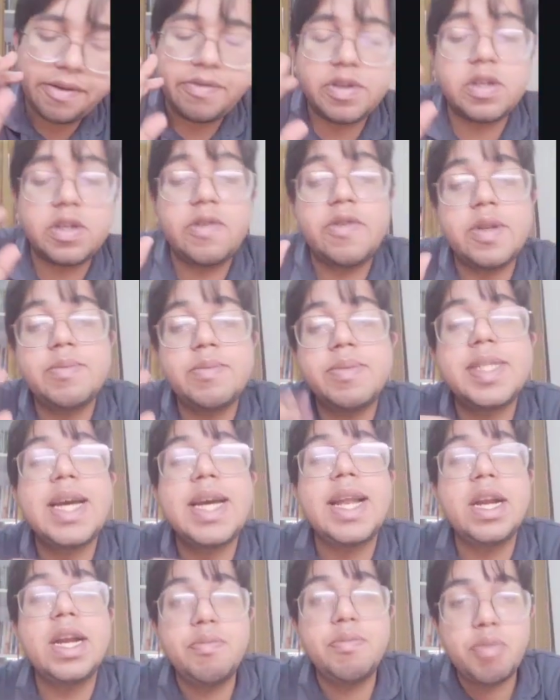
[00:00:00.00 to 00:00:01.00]
Some
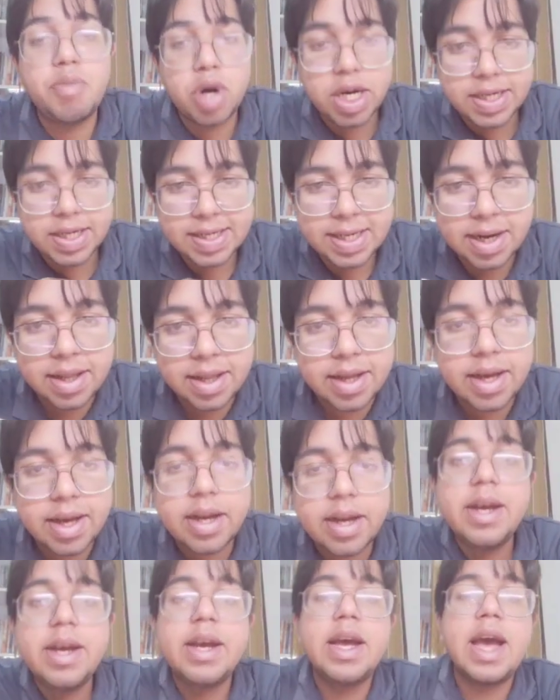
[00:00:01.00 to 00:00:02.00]
silent points are there,
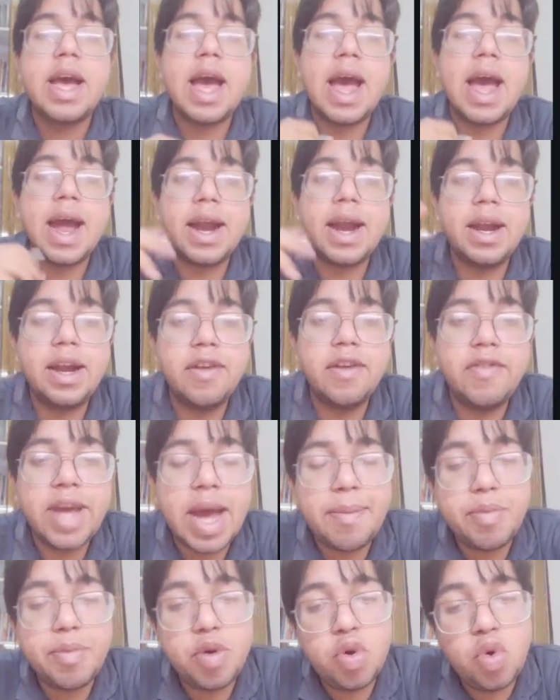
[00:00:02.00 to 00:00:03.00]
and we have
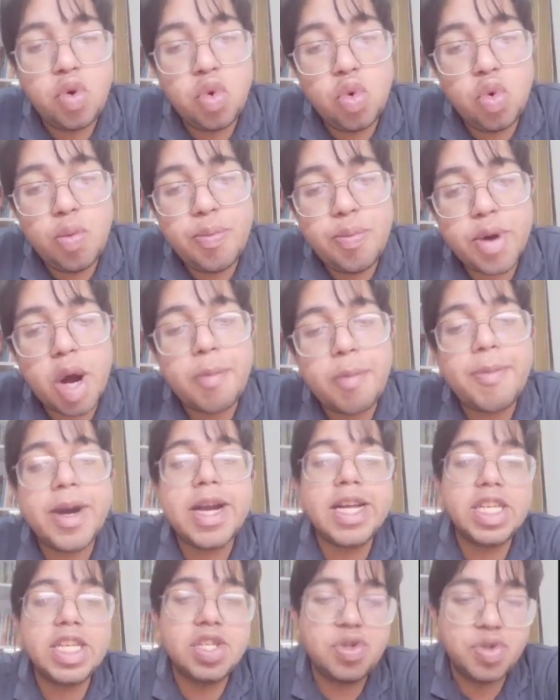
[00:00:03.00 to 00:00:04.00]
two
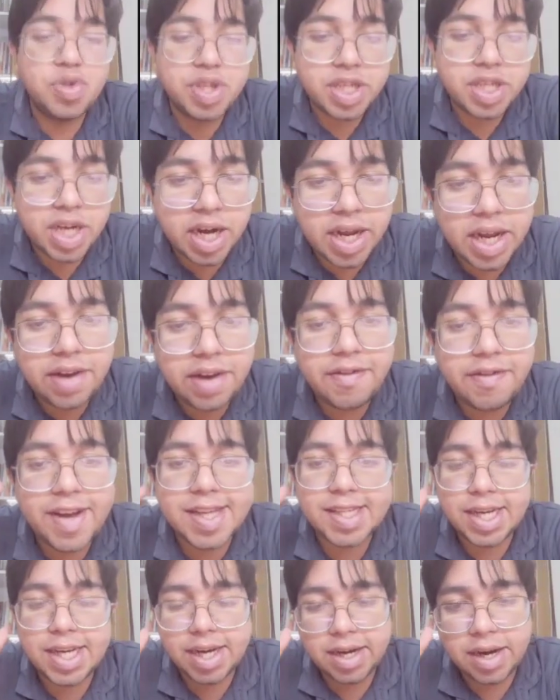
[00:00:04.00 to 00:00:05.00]
properties to study in
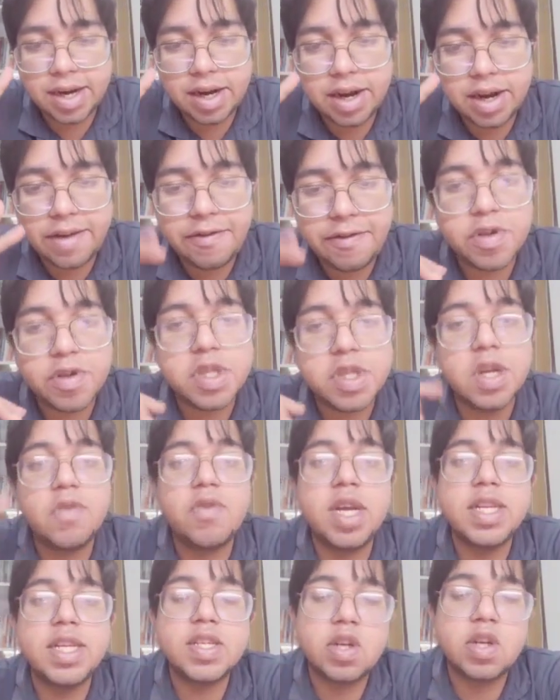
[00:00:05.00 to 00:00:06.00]
facilitated diffusion. One
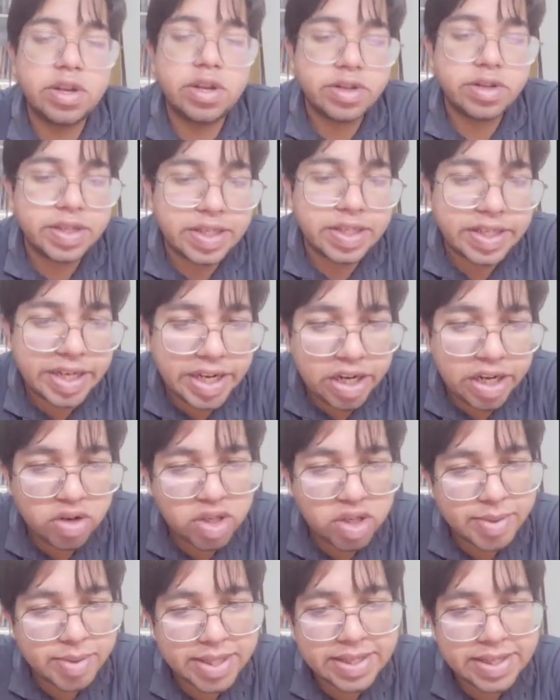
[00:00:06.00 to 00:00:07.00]
is called as
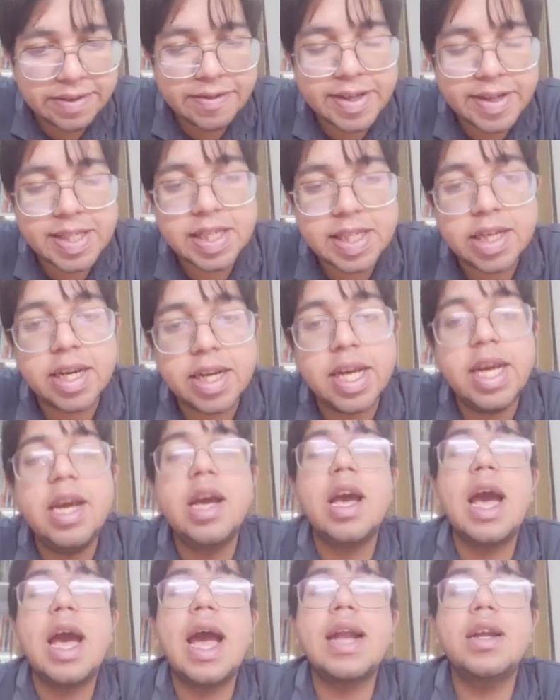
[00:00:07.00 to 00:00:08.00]
stereospecificity,
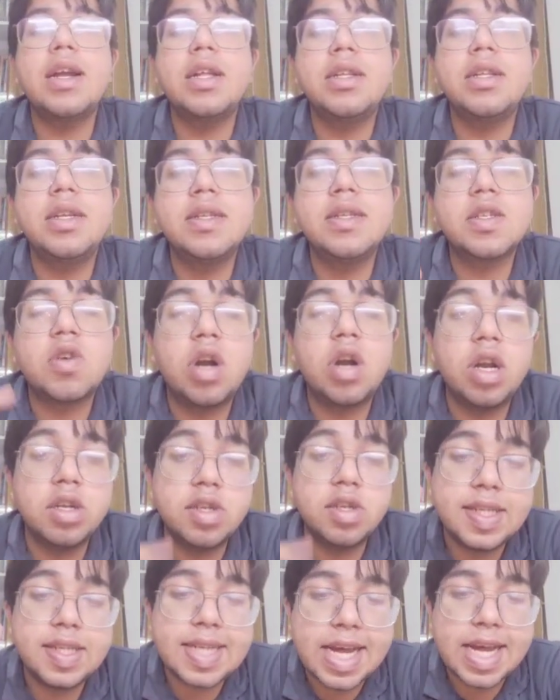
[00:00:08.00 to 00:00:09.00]
another is called as a
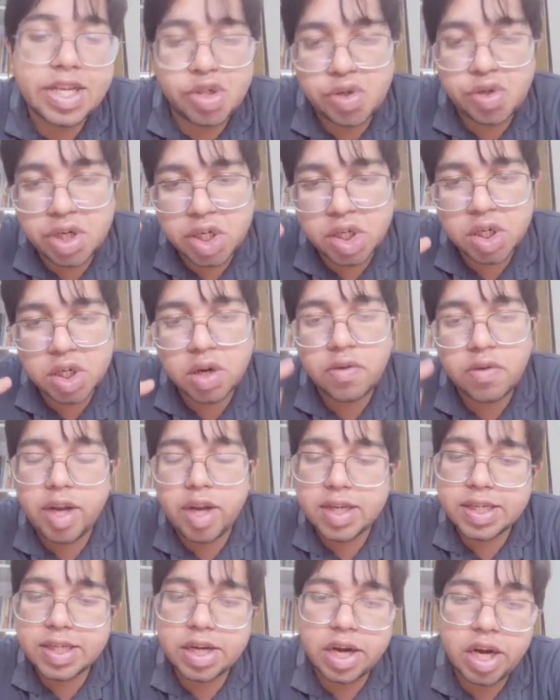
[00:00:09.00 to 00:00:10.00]
saturation. We'll
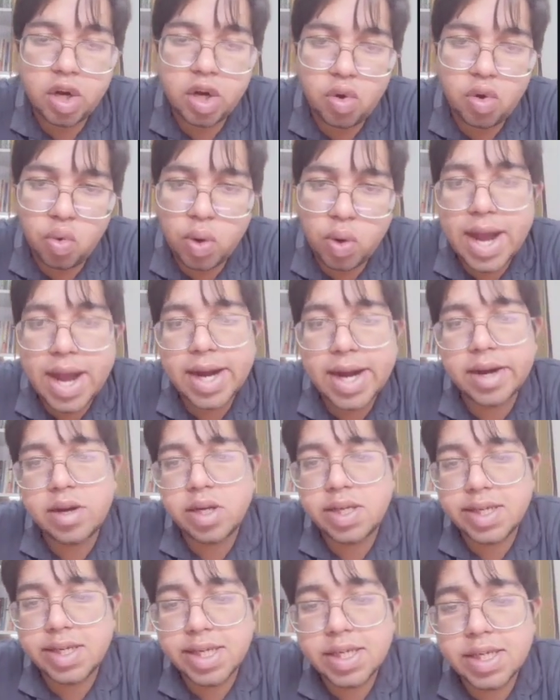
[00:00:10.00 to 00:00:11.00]
study two
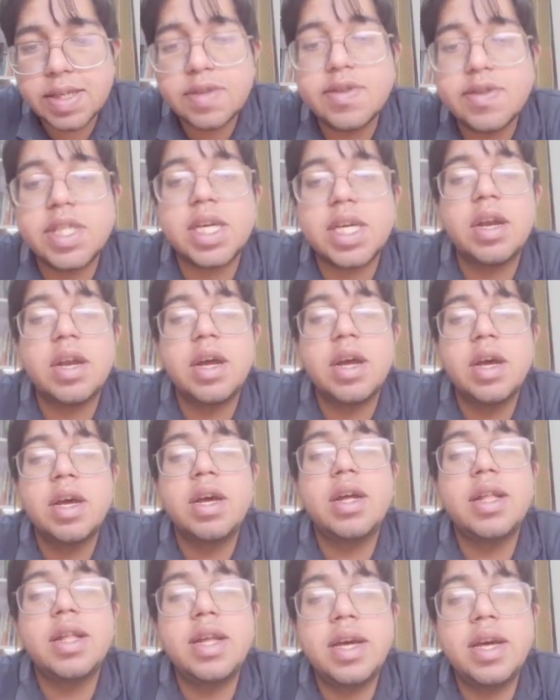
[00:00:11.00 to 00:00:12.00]
characteristics which are
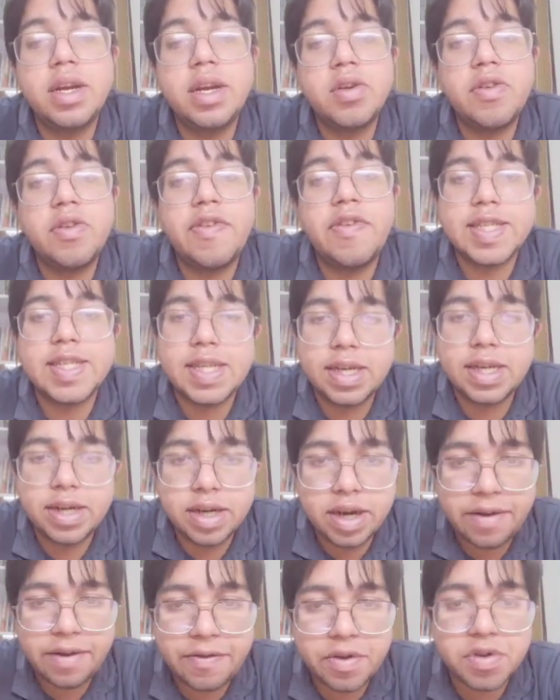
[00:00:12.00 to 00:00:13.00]
there in facilitated
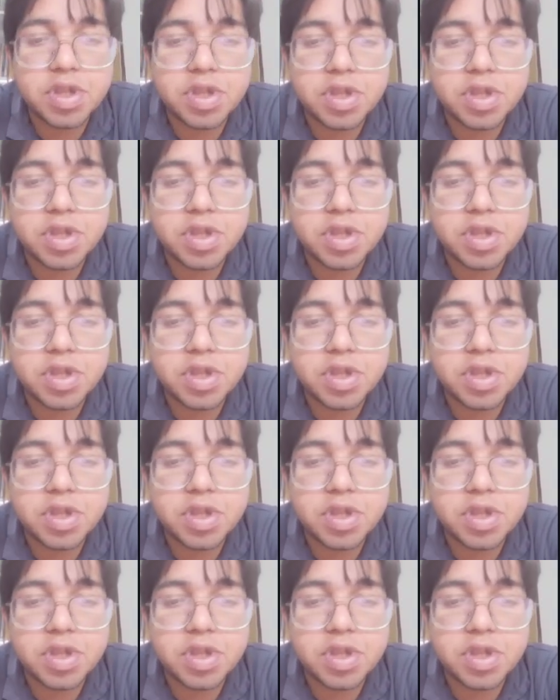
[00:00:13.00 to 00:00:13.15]
diffusion.